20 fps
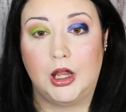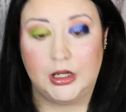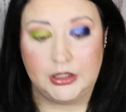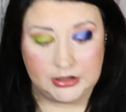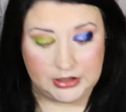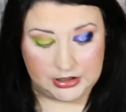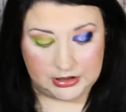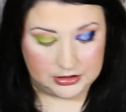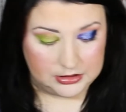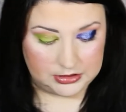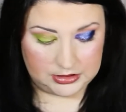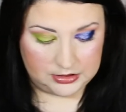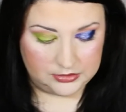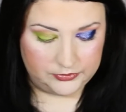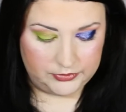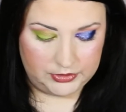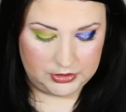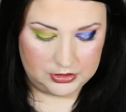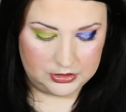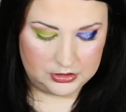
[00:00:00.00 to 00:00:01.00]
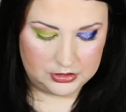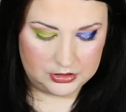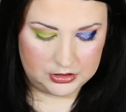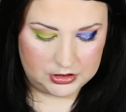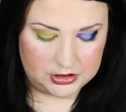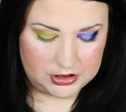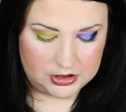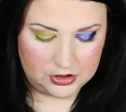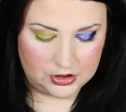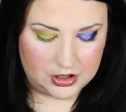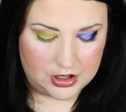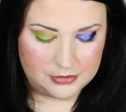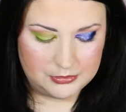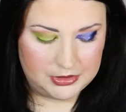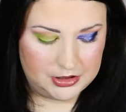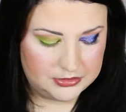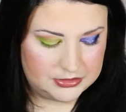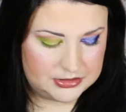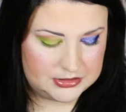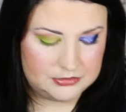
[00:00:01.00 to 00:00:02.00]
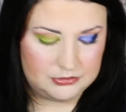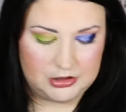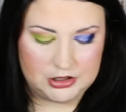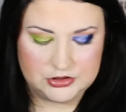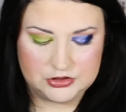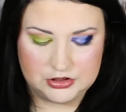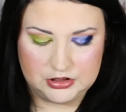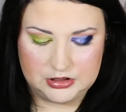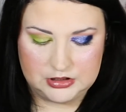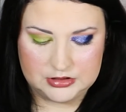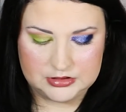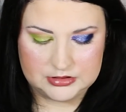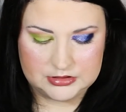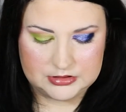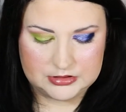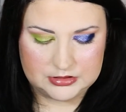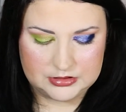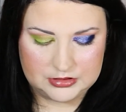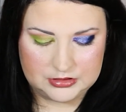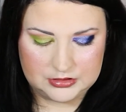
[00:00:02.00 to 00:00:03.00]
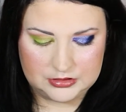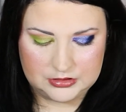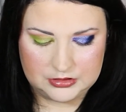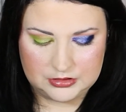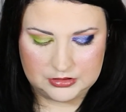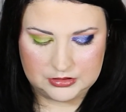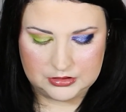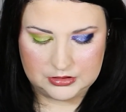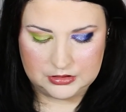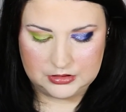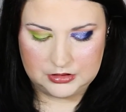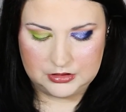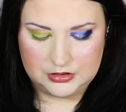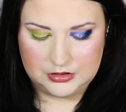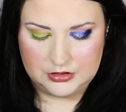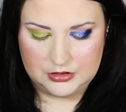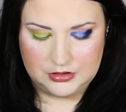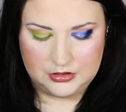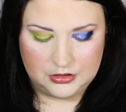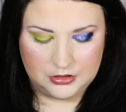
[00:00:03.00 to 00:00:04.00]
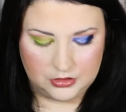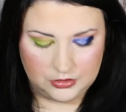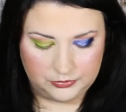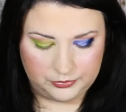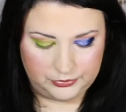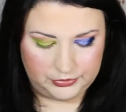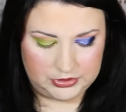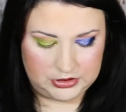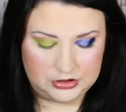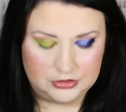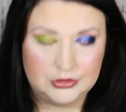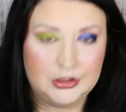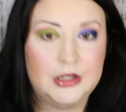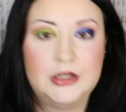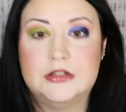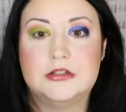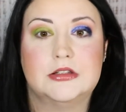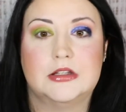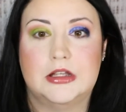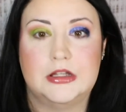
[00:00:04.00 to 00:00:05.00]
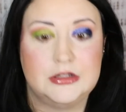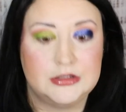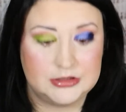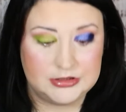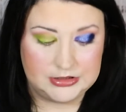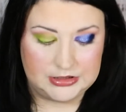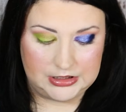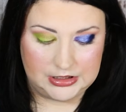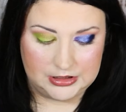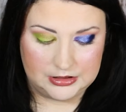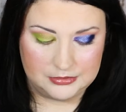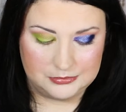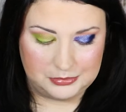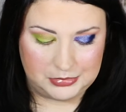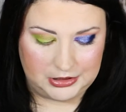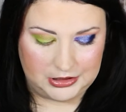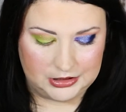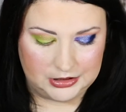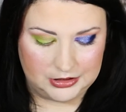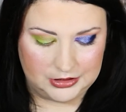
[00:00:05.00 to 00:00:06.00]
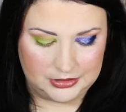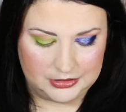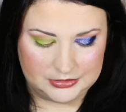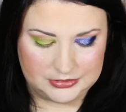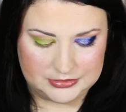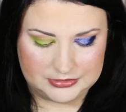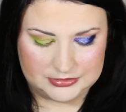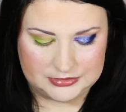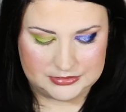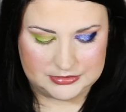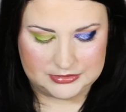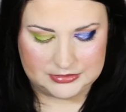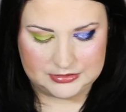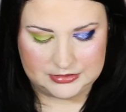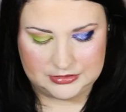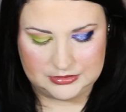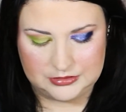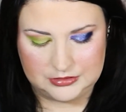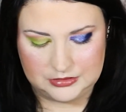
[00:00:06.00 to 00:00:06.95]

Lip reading: can't even. Here, I'm gonna have to swatch this. Hopefully you guys can see it, because